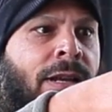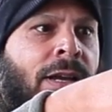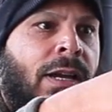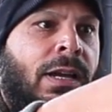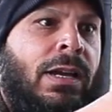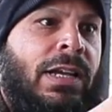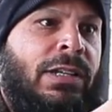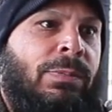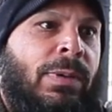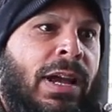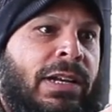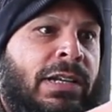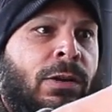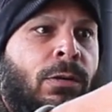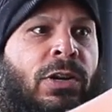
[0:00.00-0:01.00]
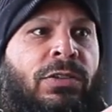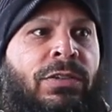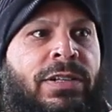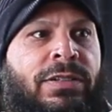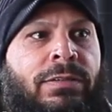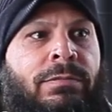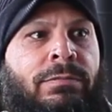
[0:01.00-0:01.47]
Uh, probably the only
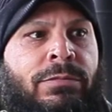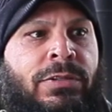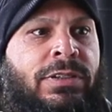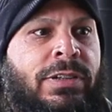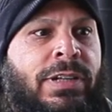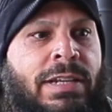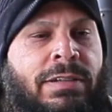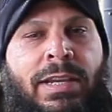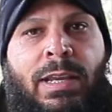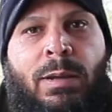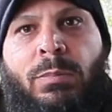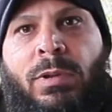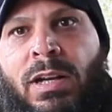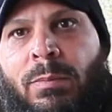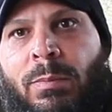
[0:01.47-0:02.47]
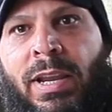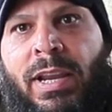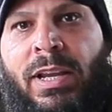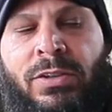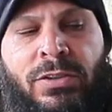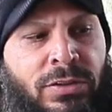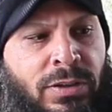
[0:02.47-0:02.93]
reason, just in case I get blood on my
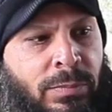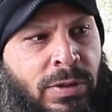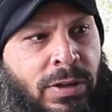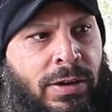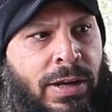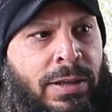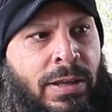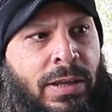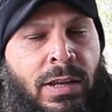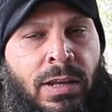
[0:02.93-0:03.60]
hands or something, all right?